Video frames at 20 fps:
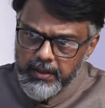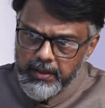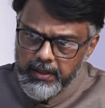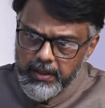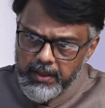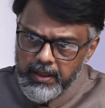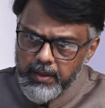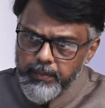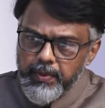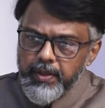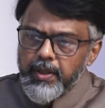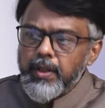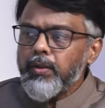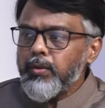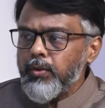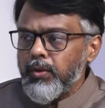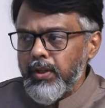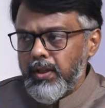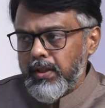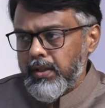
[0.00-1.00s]
contemporary
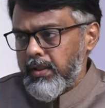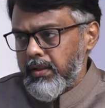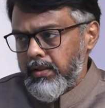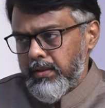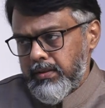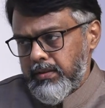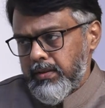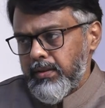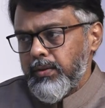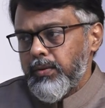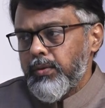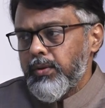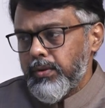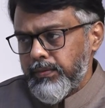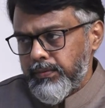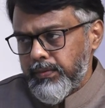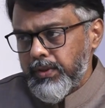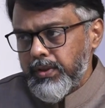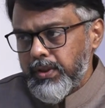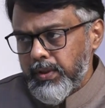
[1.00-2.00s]
chronicler
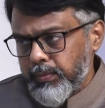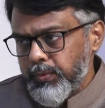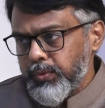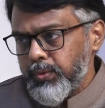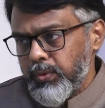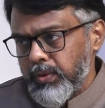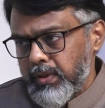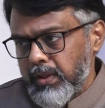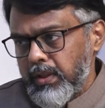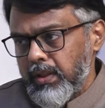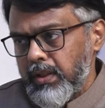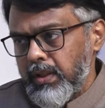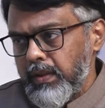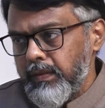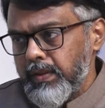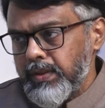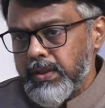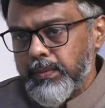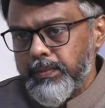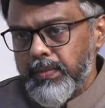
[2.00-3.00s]
of Tipu Sultan. He
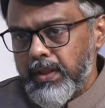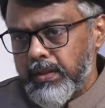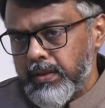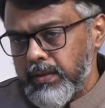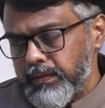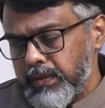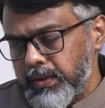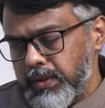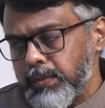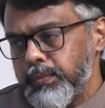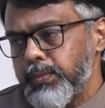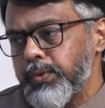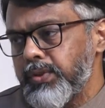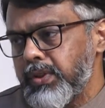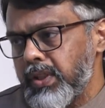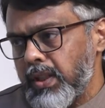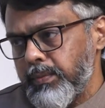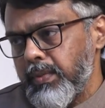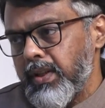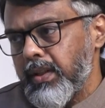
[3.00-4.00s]
was a part of the Tipu's
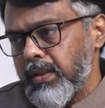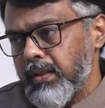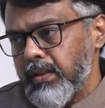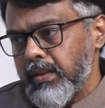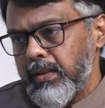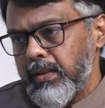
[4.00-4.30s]
Darbar.